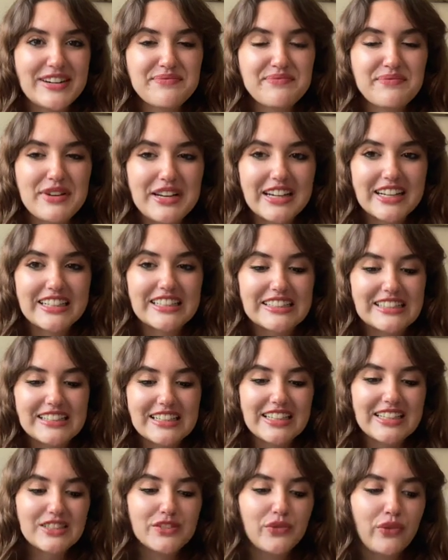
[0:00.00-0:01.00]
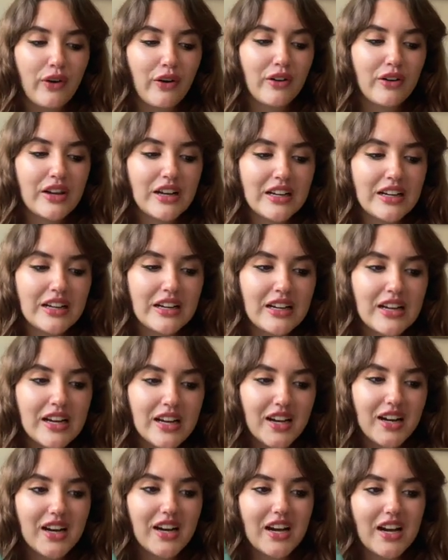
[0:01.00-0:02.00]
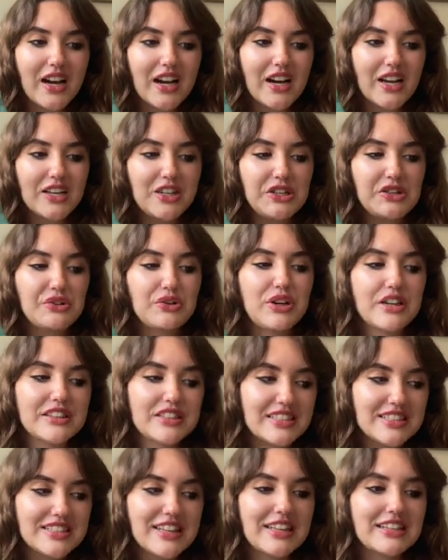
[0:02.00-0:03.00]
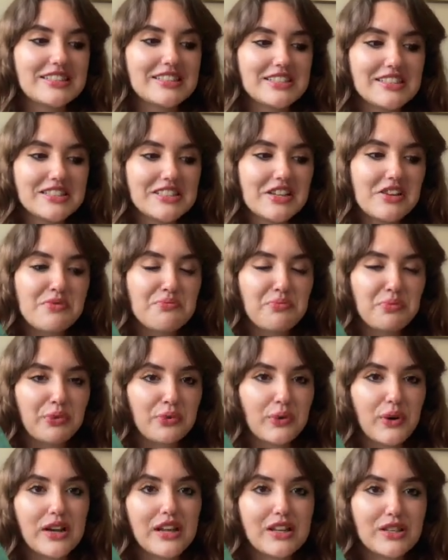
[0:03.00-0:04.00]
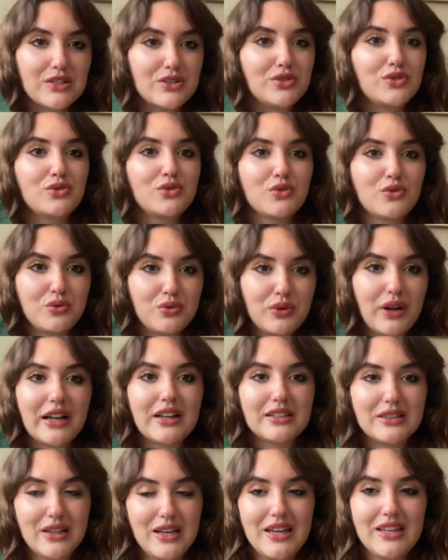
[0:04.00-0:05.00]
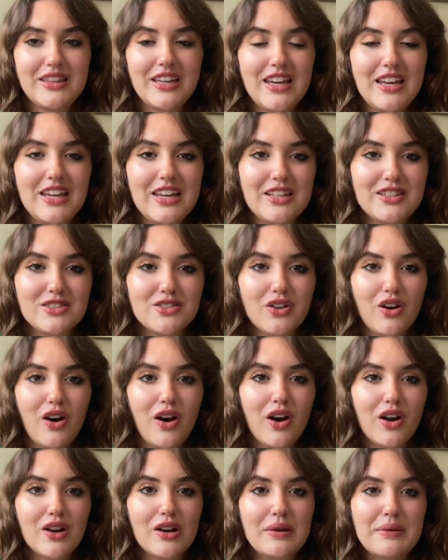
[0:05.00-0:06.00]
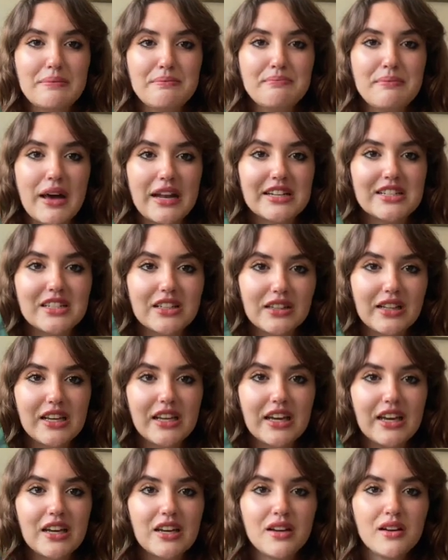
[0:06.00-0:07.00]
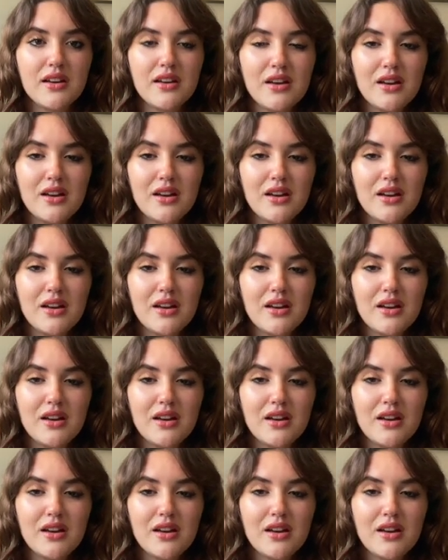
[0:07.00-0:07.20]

because he's very, you get the sense pretty quickly that he's not mentally